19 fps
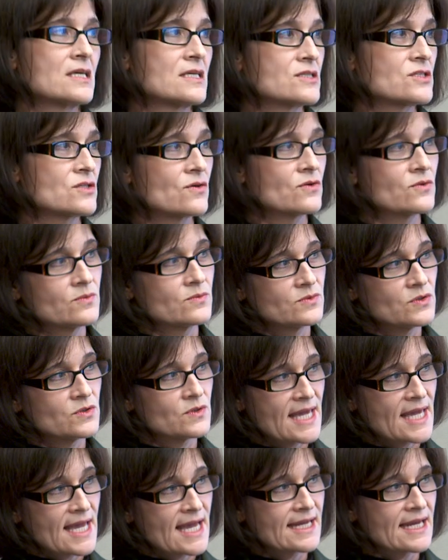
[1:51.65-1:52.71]
So you
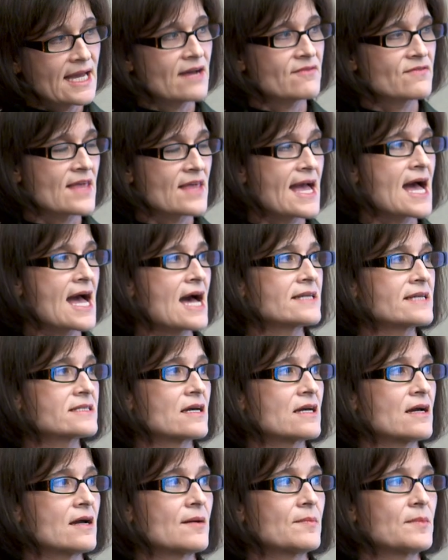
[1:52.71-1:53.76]
can have that,
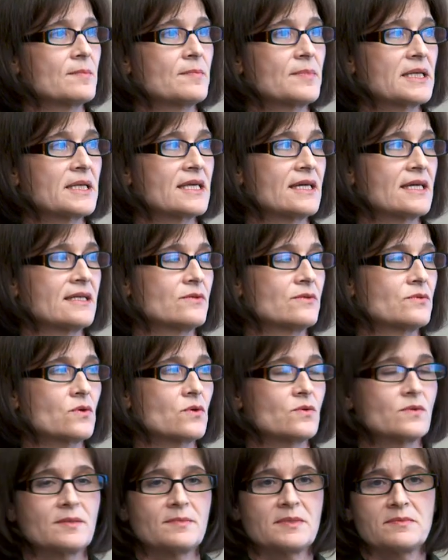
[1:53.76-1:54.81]
but again, it would
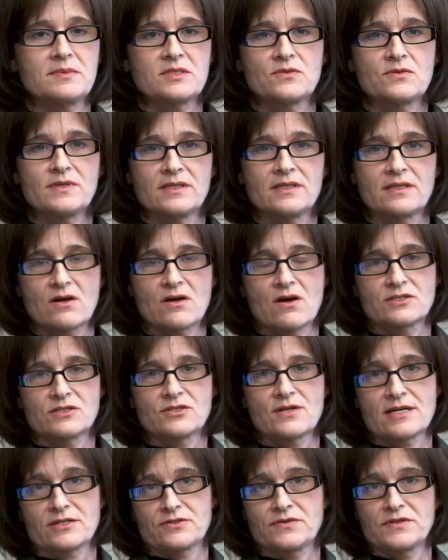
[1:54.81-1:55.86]
only be between the
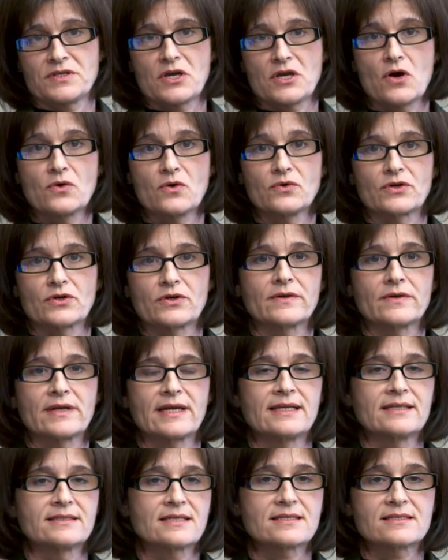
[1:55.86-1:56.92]
contractor and the owner,
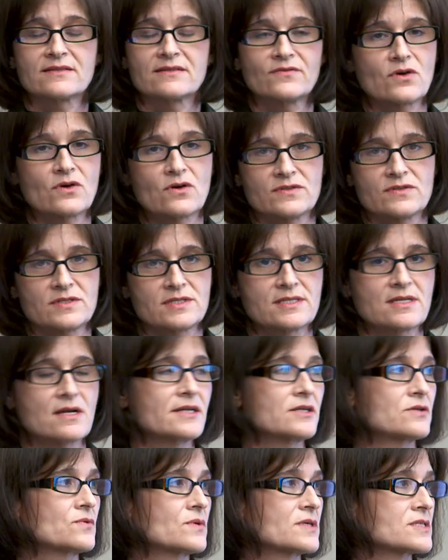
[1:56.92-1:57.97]
and it doesn't involve the
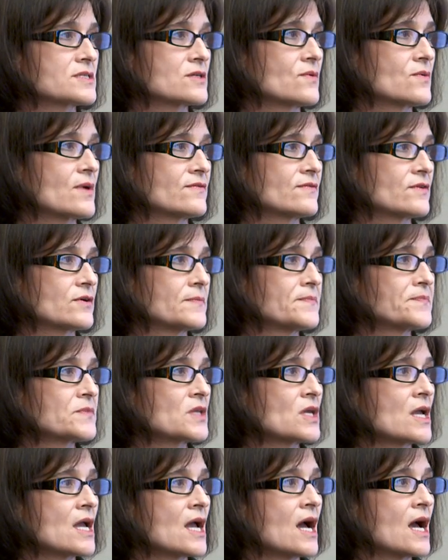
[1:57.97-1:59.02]
designer whatsoever.
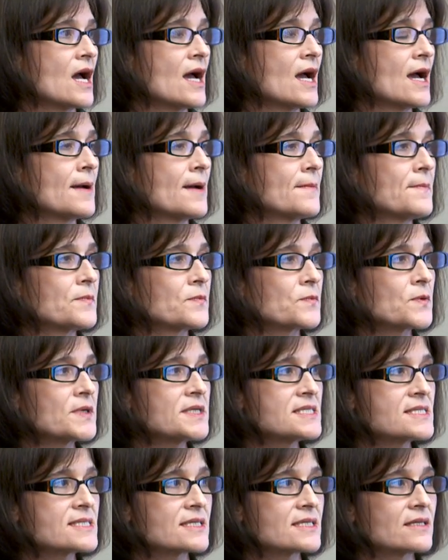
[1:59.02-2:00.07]

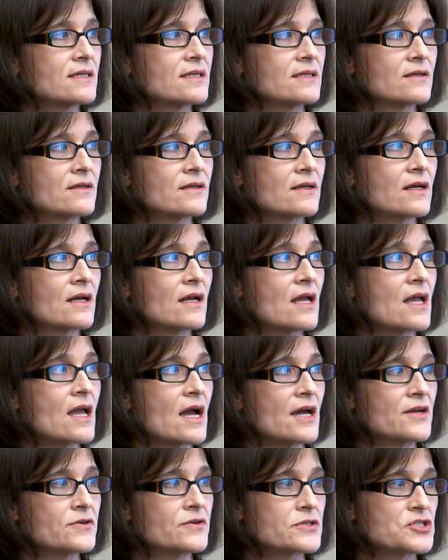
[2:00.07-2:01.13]
Risk
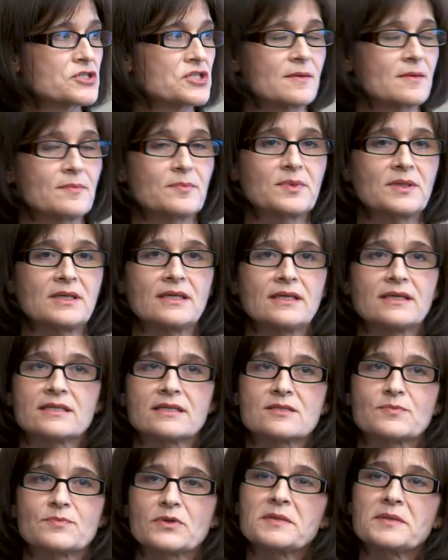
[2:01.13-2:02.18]
under a GMP
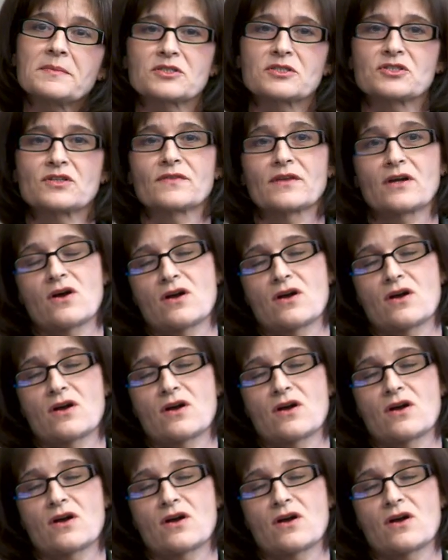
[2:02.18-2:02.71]
is pretty much on the